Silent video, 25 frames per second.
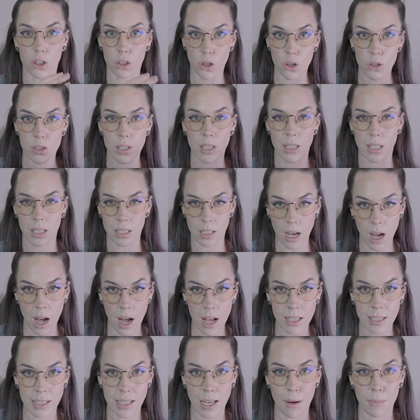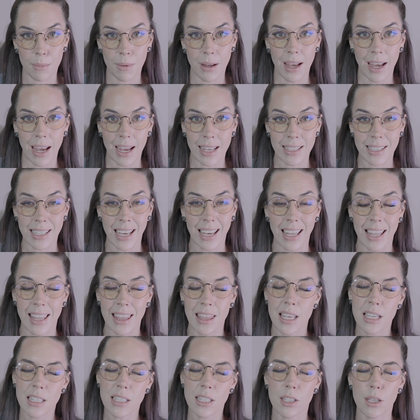using this concept it's like
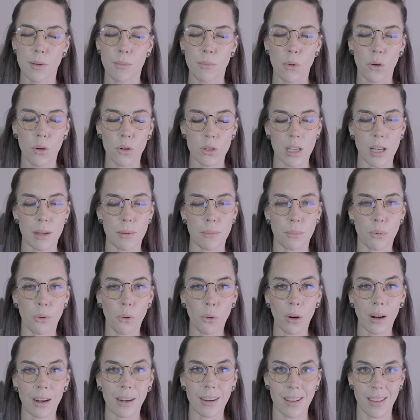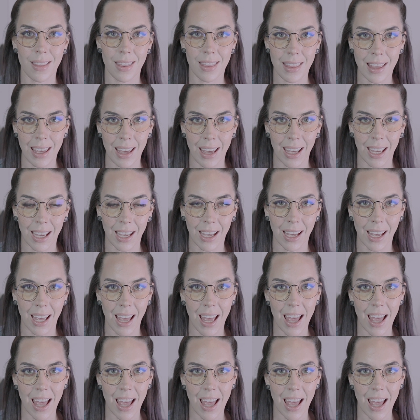this is the most important thing